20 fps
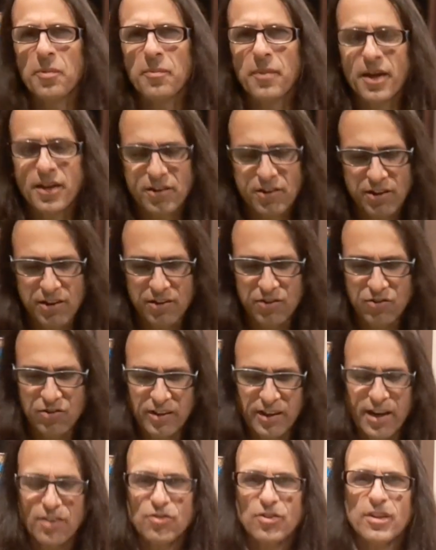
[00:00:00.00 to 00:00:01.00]
men, you can
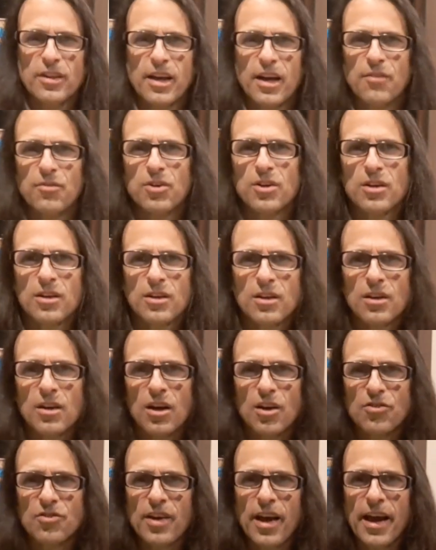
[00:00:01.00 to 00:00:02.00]
see actually they have
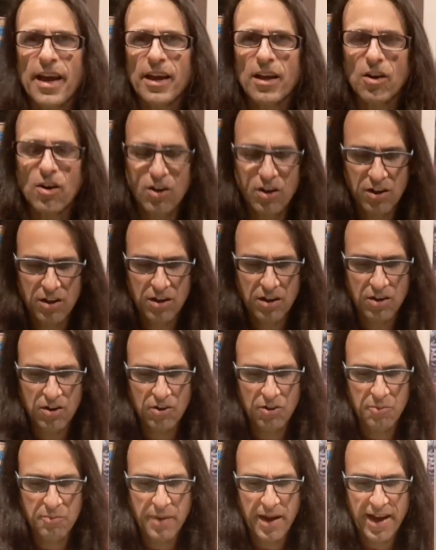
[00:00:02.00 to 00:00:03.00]
a tank
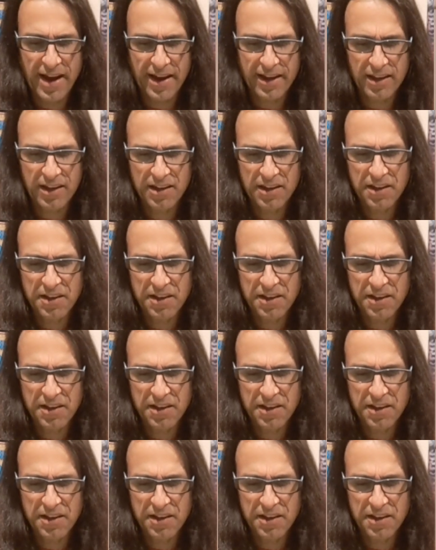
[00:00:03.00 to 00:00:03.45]
on the back.